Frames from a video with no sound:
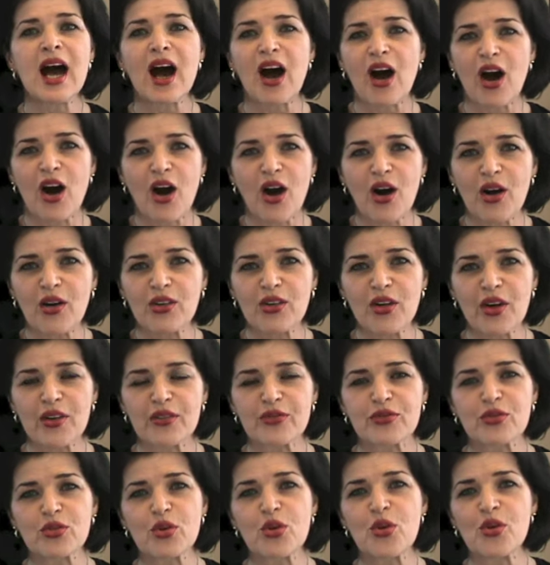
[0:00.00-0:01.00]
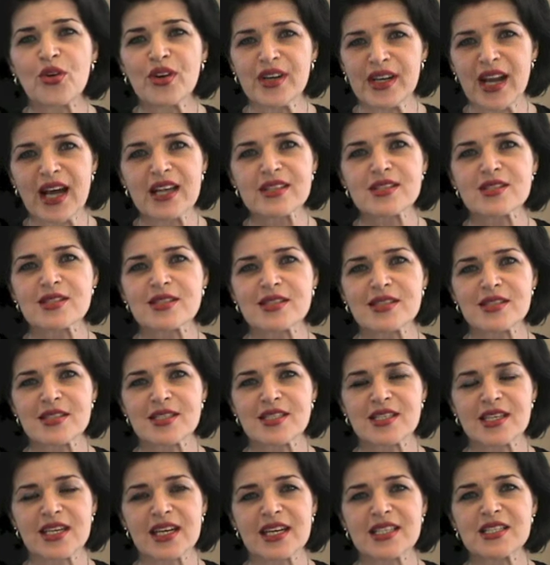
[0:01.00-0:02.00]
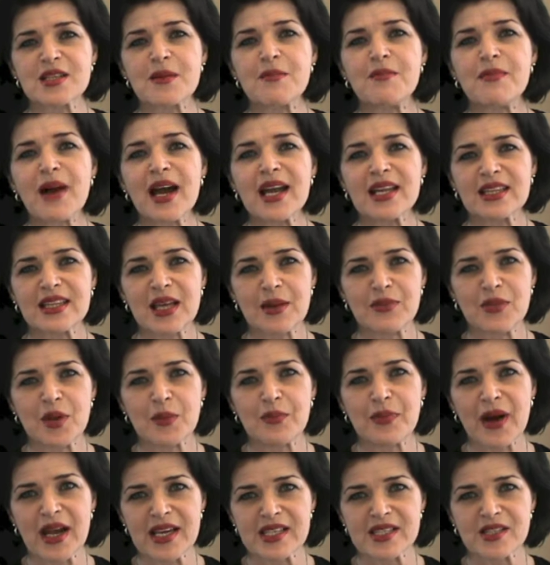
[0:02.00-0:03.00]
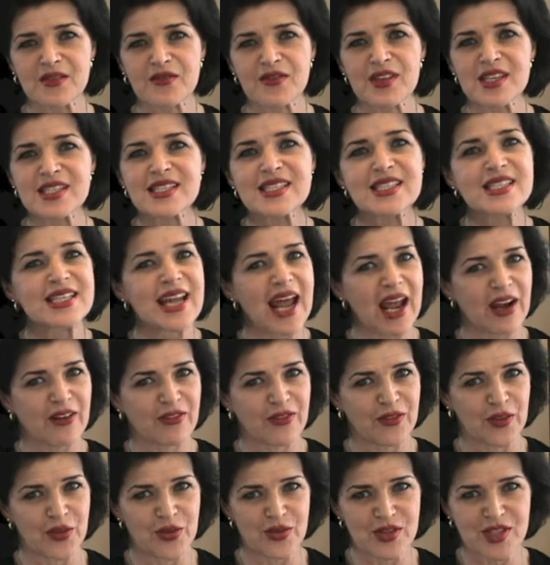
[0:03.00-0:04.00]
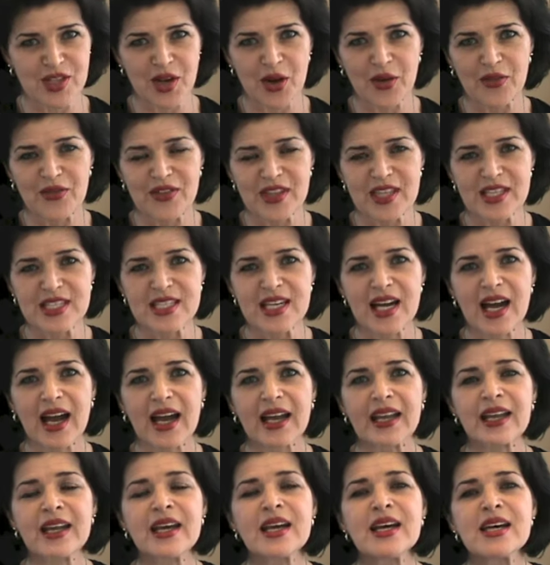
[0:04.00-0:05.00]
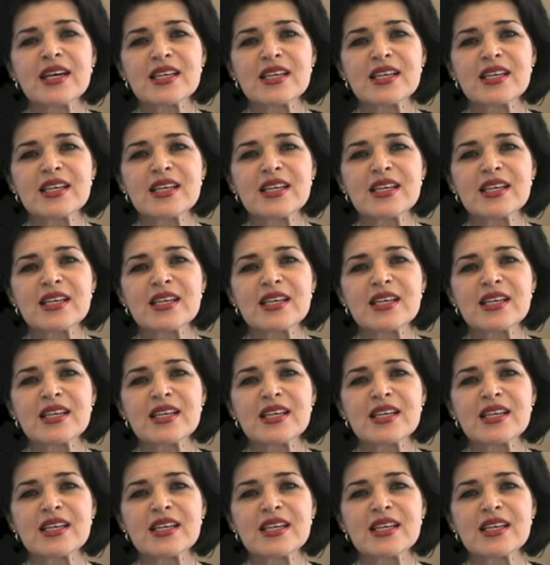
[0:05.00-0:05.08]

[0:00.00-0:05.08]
a whole lot of raw nuts and seeds and make them the base of the snack foods over the day.